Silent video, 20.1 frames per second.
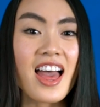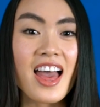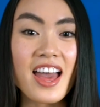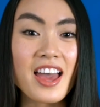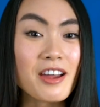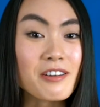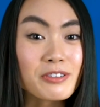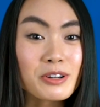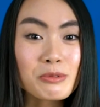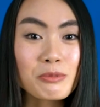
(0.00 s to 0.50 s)

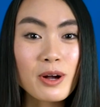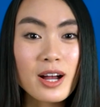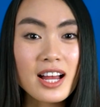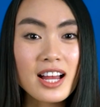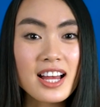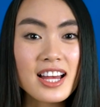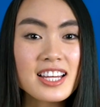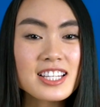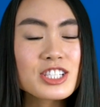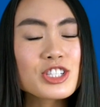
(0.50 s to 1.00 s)
Hey
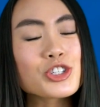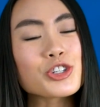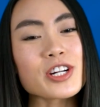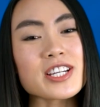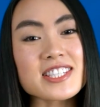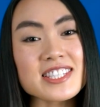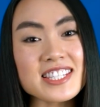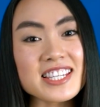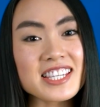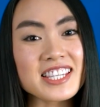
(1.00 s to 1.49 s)
everyone,
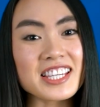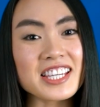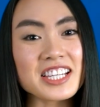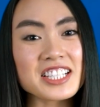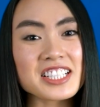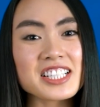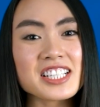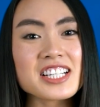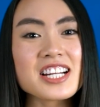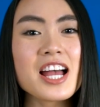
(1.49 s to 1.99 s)
Tracy
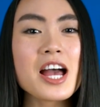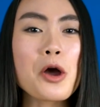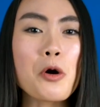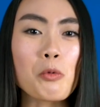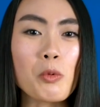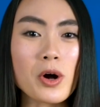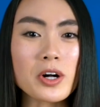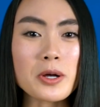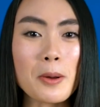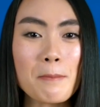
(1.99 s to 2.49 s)
here.
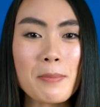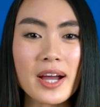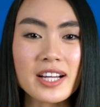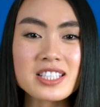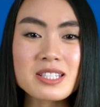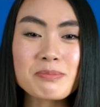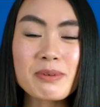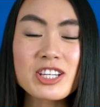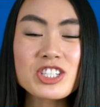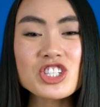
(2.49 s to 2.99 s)
Welcome back
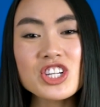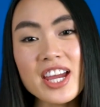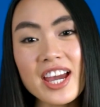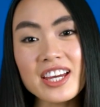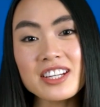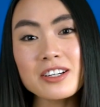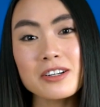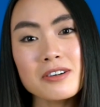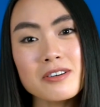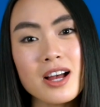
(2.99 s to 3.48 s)
to my
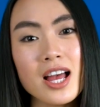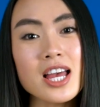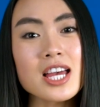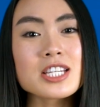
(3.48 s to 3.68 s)
channel.